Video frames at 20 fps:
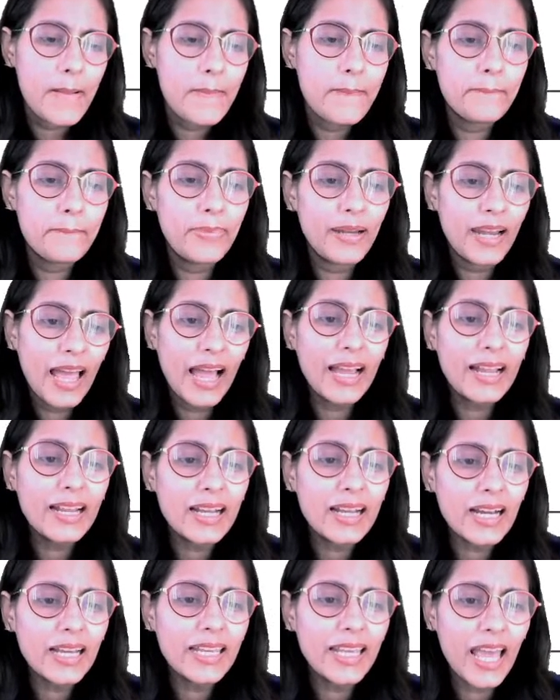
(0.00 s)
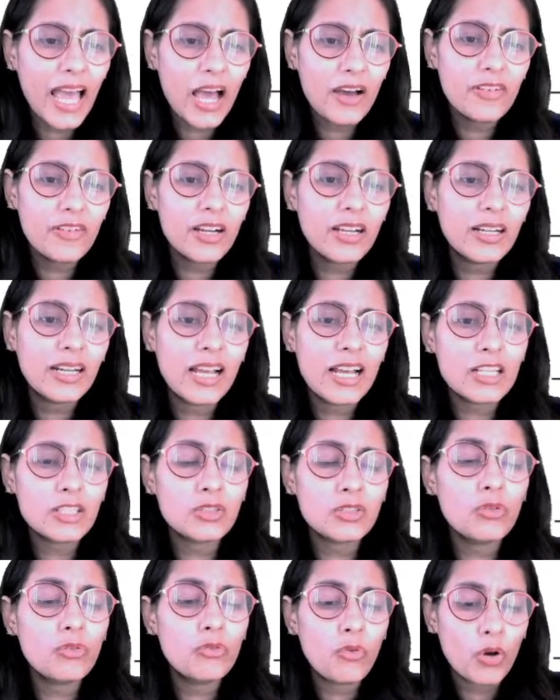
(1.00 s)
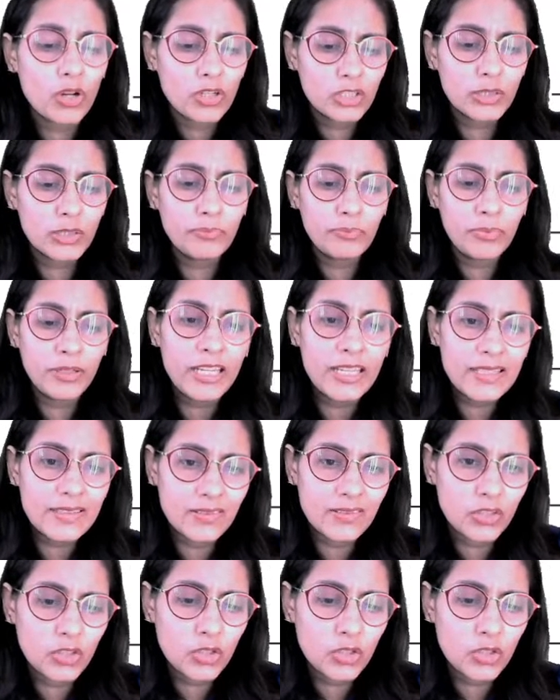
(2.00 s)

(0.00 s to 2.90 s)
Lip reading: Blank, I have a glass of water, please.